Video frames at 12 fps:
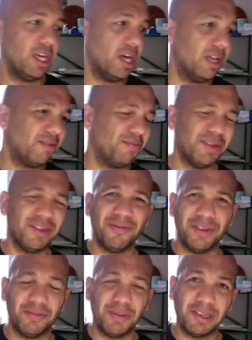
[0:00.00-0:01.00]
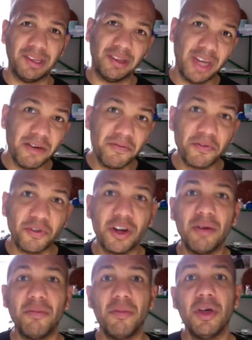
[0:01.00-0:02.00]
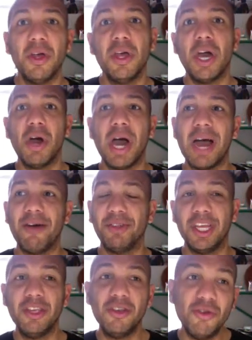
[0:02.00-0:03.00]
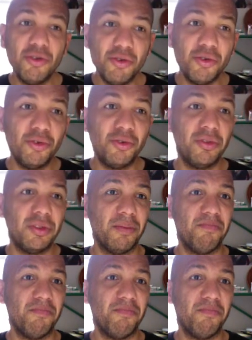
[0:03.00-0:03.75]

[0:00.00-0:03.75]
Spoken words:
specific spices come from, how are they used,